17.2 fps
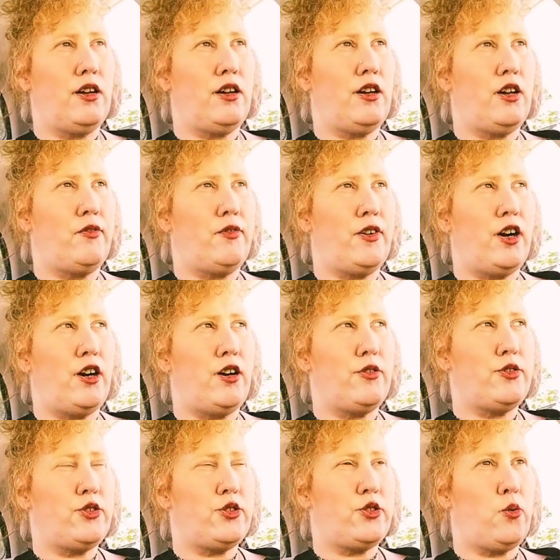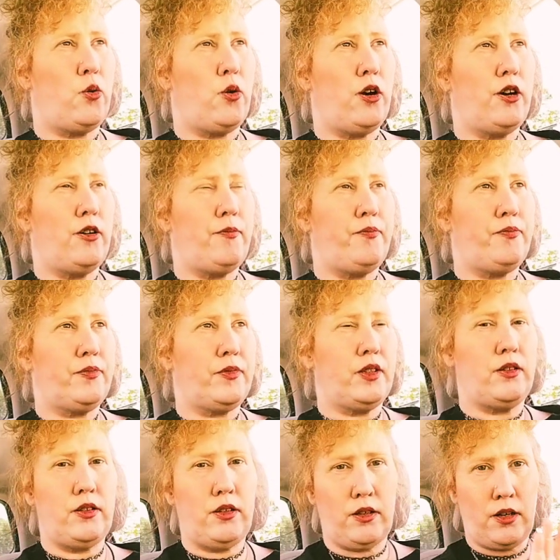our store,
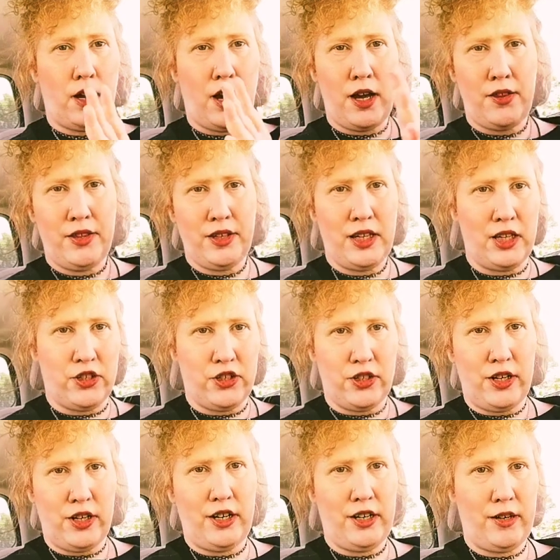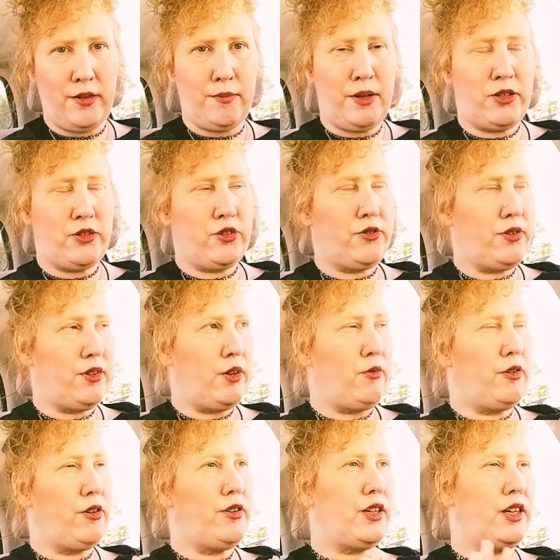not in the kitchen area. I made sure that they
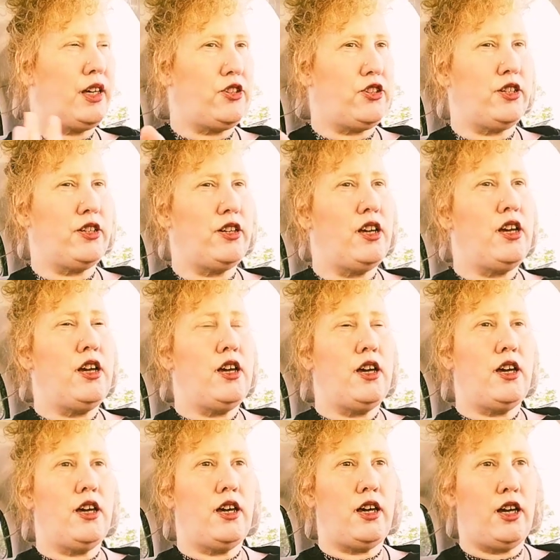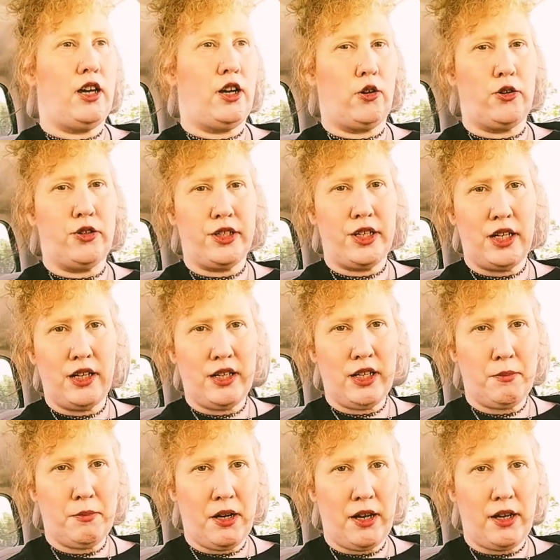weren't in the kitchen. And of course,
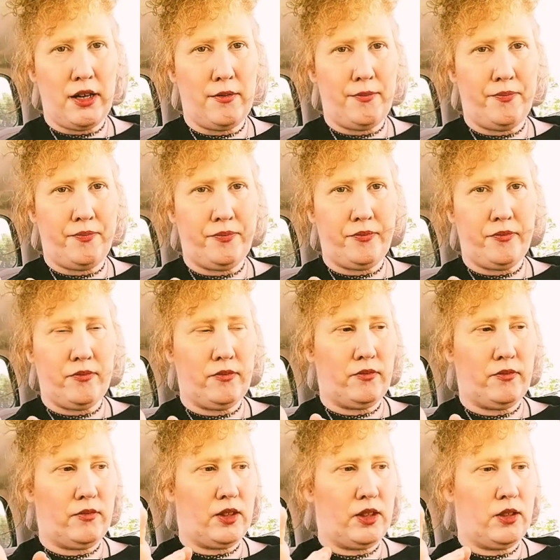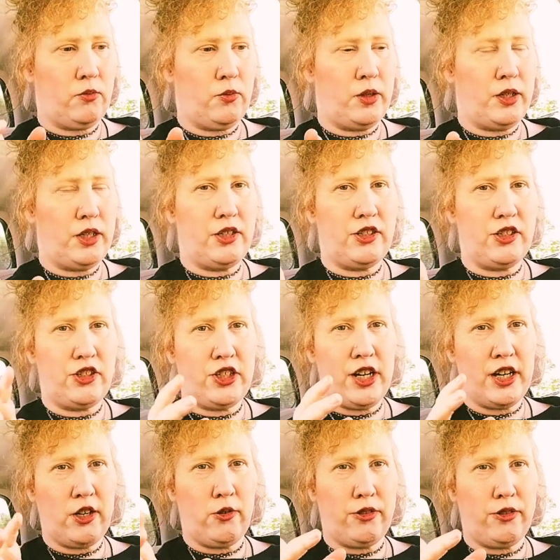anytime I went in to
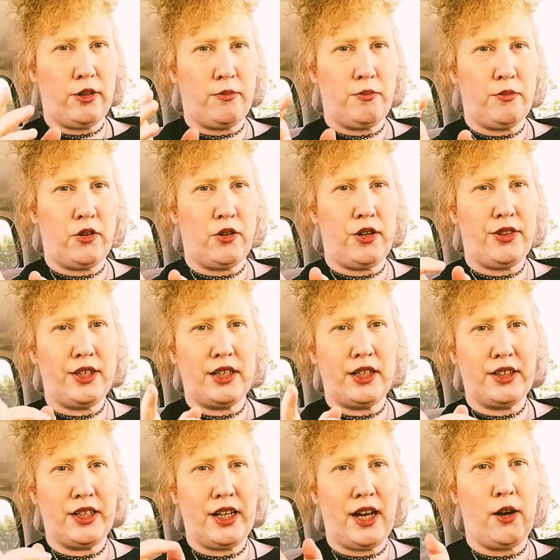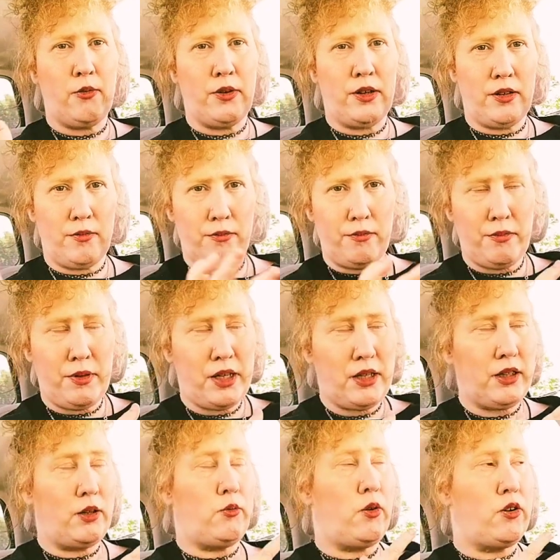check with them or anything like that, I went
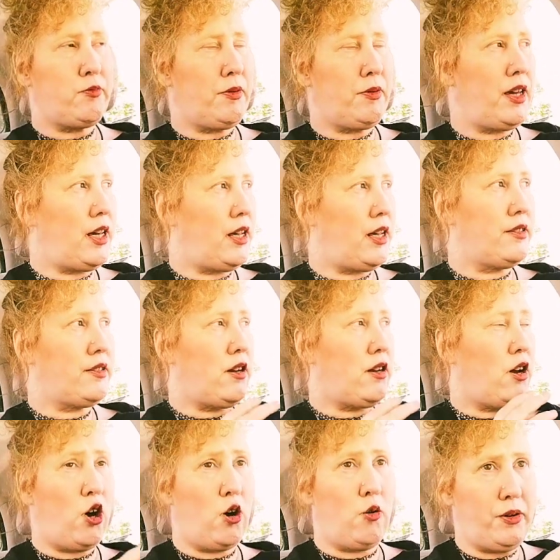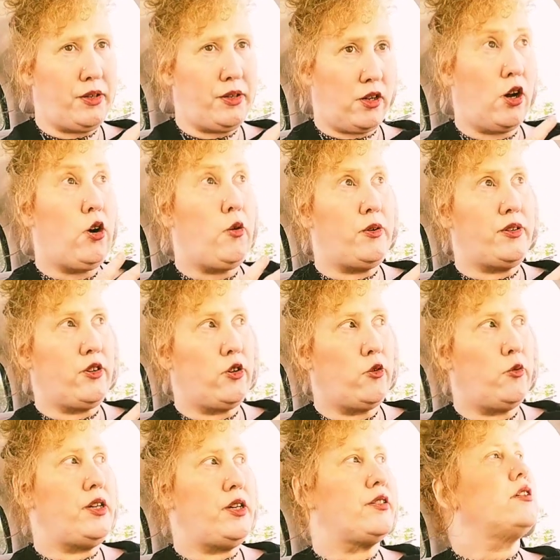immediately wash my hands. Always, always,
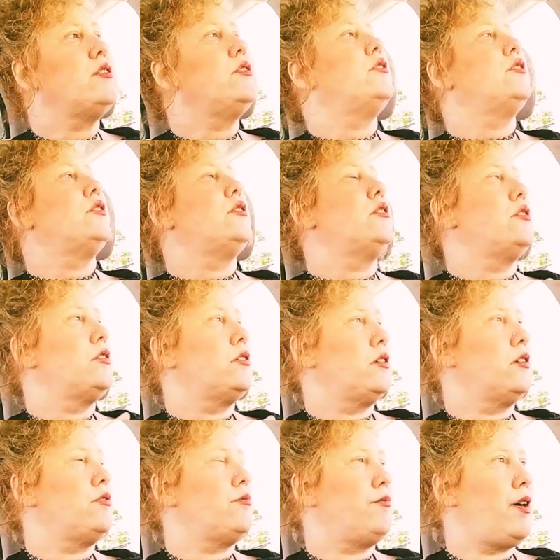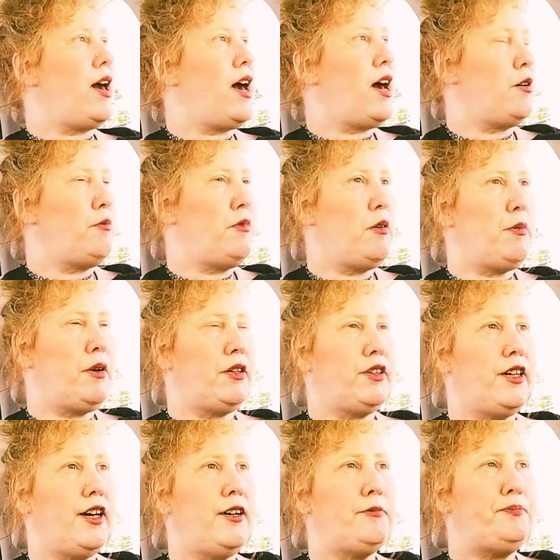always adamant
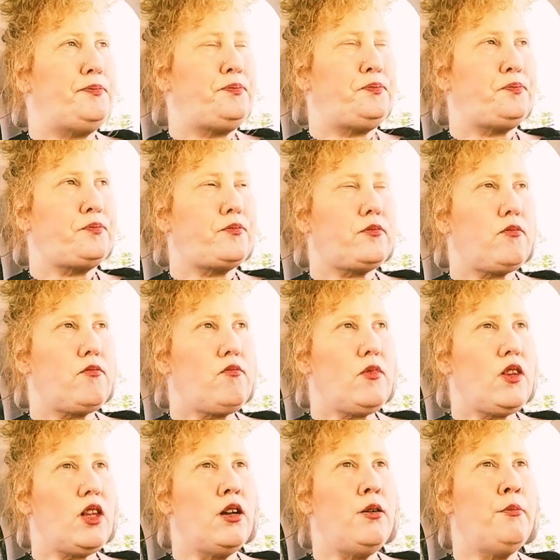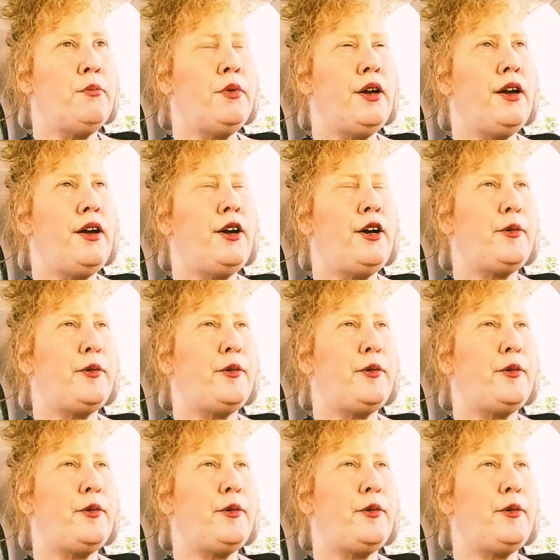about that. But